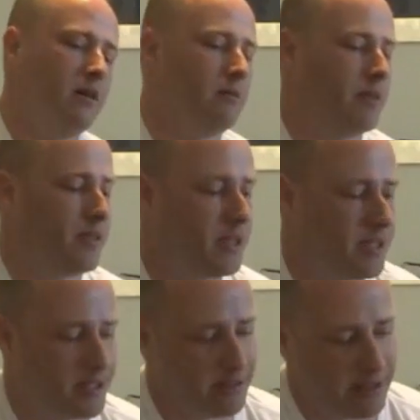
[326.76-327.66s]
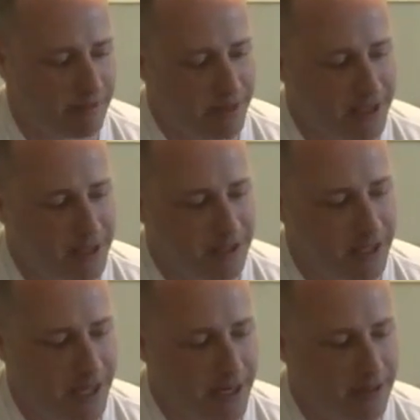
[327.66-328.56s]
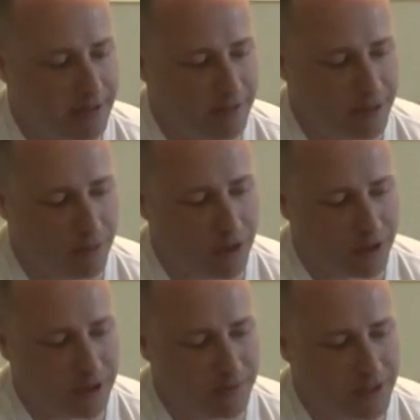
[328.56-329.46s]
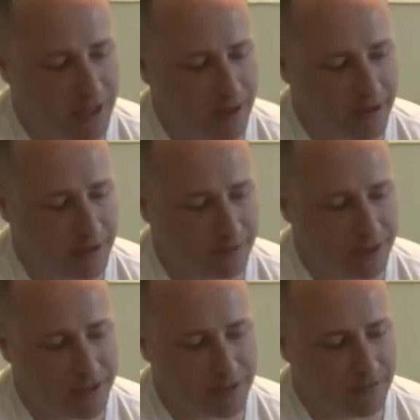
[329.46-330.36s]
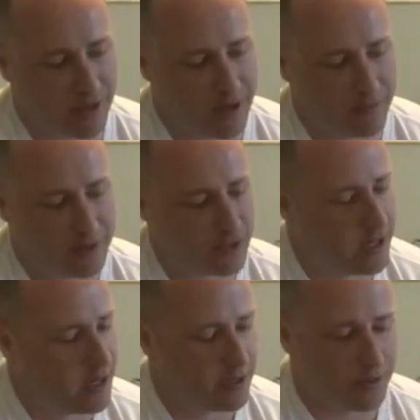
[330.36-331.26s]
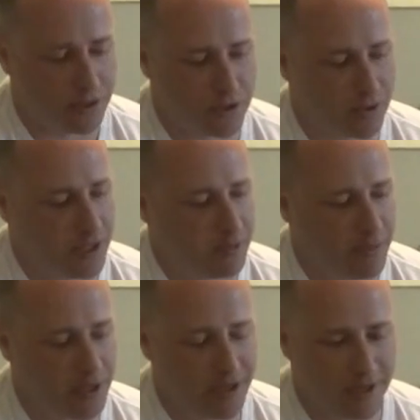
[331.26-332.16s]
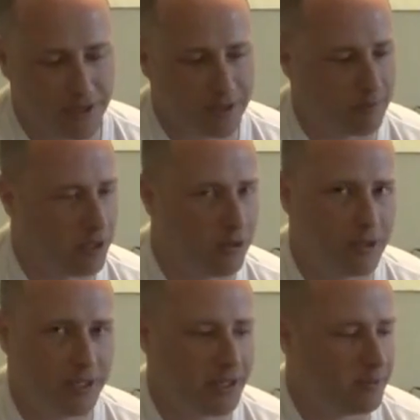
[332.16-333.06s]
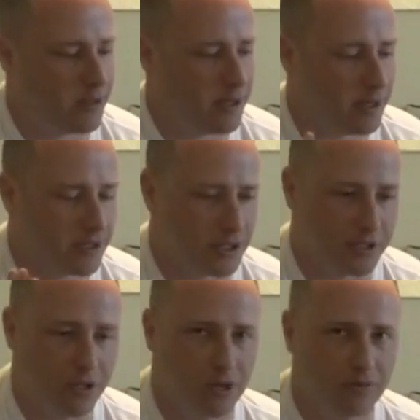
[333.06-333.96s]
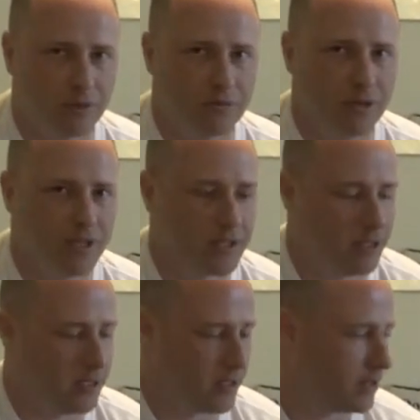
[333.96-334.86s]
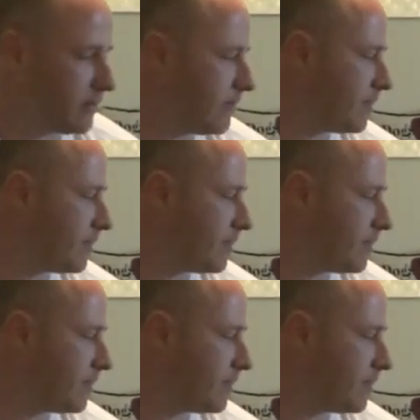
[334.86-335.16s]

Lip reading: With this, everything's contained. When the water comes out and rinses the fibers, goes straight up there, it doesn't blow it anywhere, just go over it once, done.